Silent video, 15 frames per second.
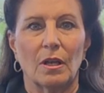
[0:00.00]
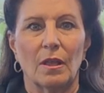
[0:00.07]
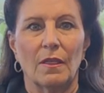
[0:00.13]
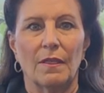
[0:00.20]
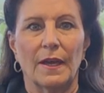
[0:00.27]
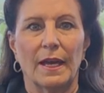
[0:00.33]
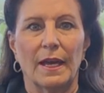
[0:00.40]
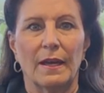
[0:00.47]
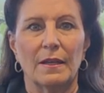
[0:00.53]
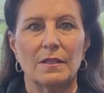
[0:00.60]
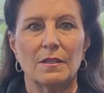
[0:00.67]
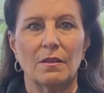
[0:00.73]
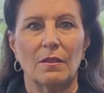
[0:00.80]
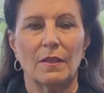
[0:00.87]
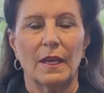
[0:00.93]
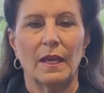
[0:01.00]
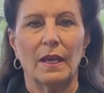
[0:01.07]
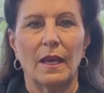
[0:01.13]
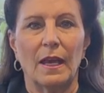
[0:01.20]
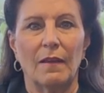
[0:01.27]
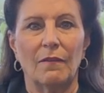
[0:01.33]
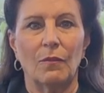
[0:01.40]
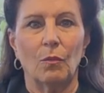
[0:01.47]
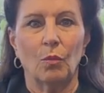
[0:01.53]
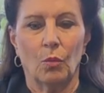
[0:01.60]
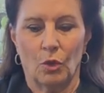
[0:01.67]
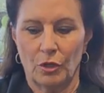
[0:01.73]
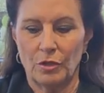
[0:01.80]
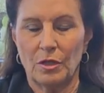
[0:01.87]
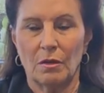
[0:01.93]
that they have
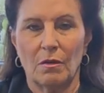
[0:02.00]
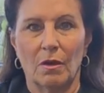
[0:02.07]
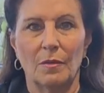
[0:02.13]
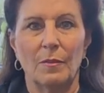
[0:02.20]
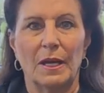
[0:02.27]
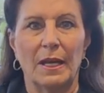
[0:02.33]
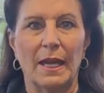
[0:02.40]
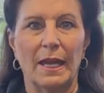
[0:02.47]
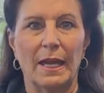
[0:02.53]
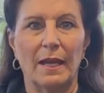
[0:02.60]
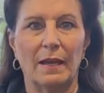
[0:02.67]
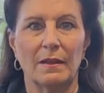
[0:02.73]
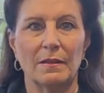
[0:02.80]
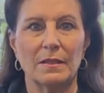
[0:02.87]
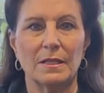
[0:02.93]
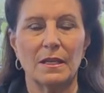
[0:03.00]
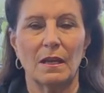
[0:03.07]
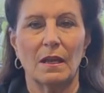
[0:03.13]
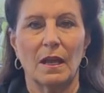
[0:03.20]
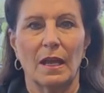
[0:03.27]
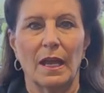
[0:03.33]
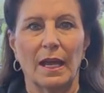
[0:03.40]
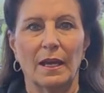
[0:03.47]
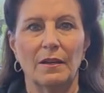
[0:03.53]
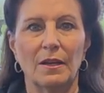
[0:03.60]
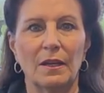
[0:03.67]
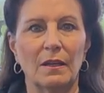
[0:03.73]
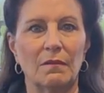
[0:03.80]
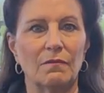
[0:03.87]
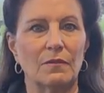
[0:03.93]
worked on my hands and
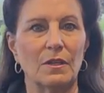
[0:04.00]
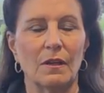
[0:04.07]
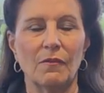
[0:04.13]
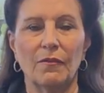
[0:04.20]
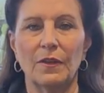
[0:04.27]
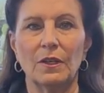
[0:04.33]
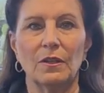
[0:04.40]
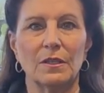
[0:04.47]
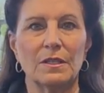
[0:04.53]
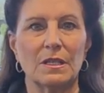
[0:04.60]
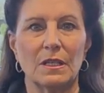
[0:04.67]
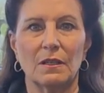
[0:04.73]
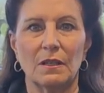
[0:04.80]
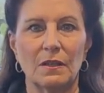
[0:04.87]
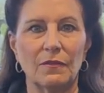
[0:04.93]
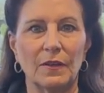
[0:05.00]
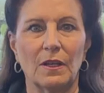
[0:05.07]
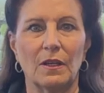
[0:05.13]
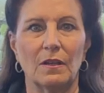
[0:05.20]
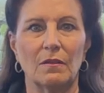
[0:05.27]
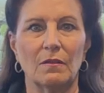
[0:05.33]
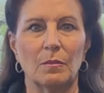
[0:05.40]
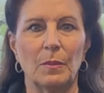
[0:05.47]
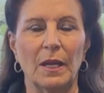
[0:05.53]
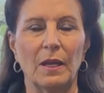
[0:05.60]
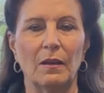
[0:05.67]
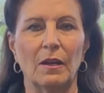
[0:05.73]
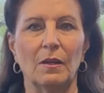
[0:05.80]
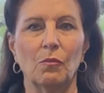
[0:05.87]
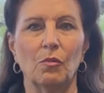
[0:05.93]
I feel a significant pain.
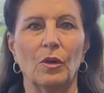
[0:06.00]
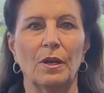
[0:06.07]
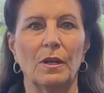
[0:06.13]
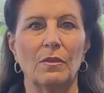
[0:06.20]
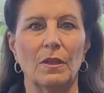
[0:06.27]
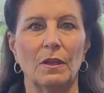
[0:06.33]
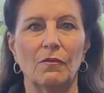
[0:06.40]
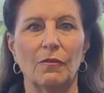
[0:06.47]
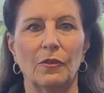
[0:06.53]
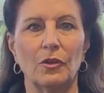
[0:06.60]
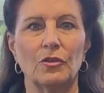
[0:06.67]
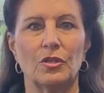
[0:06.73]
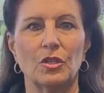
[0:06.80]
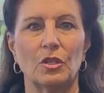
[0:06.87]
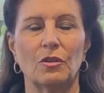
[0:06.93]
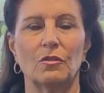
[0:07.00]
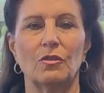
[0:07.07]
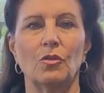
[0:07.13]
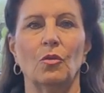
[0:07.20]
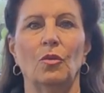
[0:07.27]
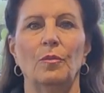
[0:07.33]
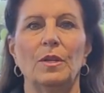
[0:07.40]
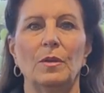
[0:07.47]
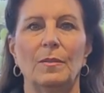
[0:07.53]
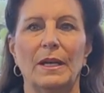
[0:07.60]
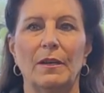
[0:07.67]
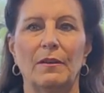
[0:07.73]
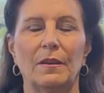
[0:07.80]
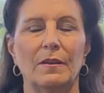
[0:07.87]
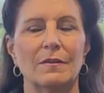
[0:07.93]
And when I, they first start, told me
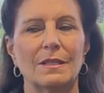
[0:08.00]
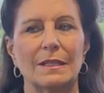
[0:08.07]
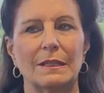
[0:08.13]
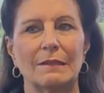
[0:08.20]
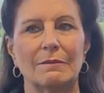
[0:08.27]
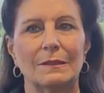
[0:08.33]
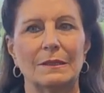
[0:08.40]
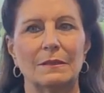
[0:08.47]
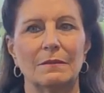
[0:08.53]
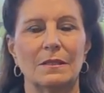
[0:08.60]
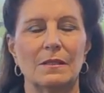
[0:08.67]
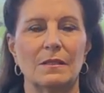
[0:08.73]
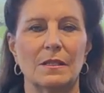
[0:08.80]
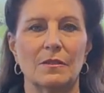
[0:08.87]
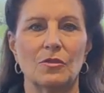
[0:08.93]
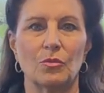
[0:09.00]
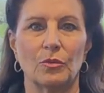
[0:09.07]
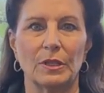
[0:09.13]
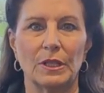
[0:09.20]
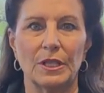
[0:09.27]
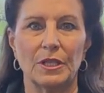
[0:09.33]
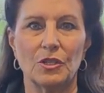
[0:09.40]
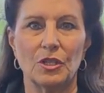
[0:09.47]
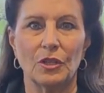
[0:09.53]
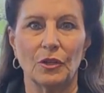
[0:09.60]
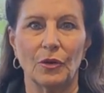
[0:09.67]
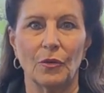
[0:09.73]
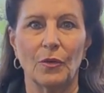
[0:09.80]
about it, I was like, what does this really do?